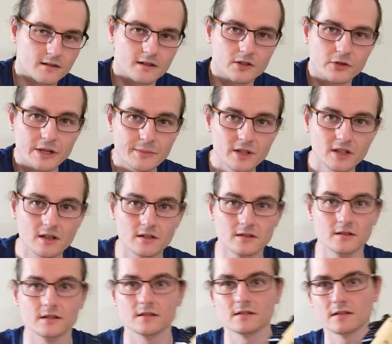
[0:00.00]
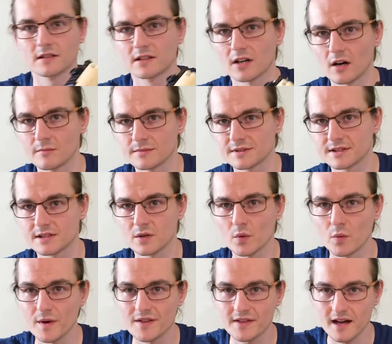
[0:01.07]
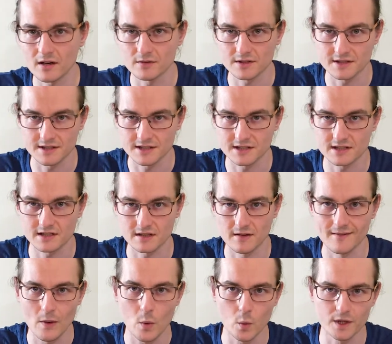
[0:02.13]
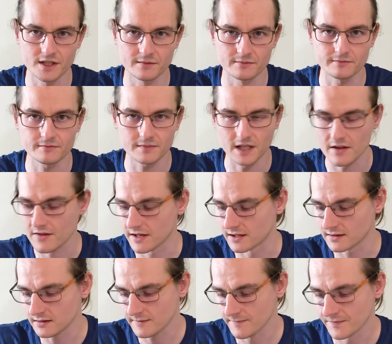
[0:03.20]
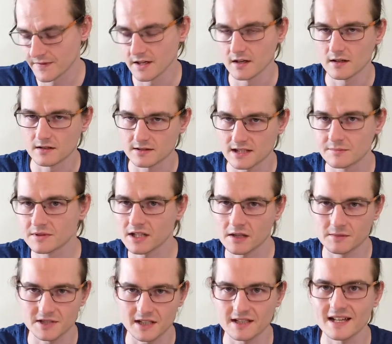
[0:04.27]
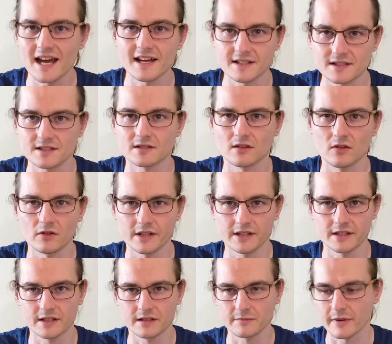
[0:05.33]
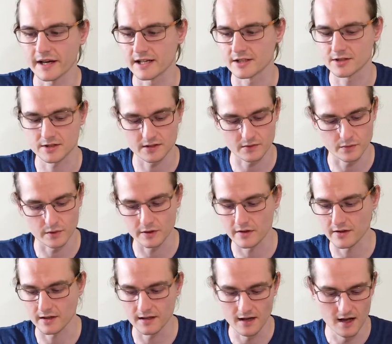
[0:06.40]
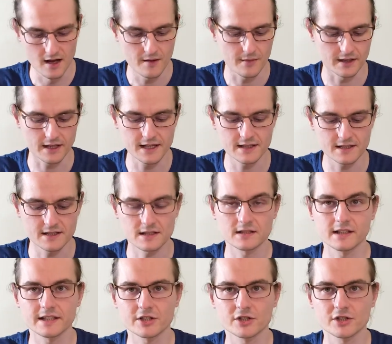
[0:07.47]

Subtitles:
the grip comes without this wooden thing. Sometimes it has already in the package the wooden thing, but it's like